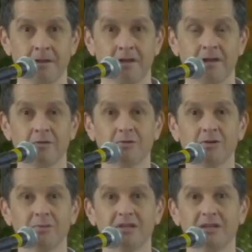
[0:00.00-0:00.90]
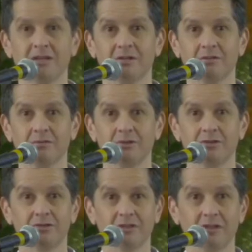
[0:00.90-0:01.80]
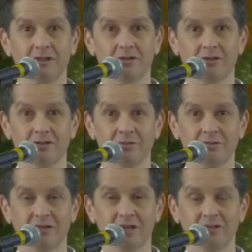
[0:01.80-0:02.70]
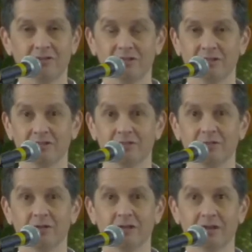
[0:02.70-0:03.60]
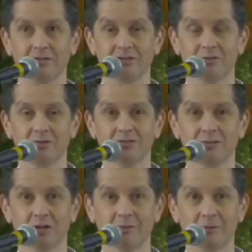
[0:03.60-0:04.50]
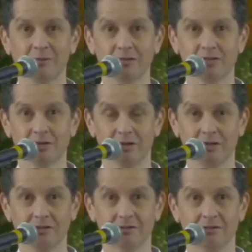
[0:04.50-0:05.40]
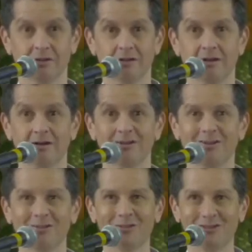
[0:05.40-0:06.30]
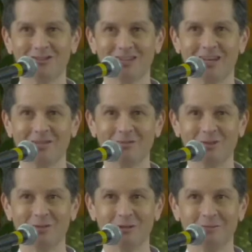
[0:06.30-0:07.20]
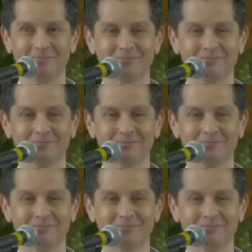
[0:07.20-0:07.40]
And I want to begin with an acknowledgement of country. So we have these words, that will come up on your screen. I don't know if you want to say them with me.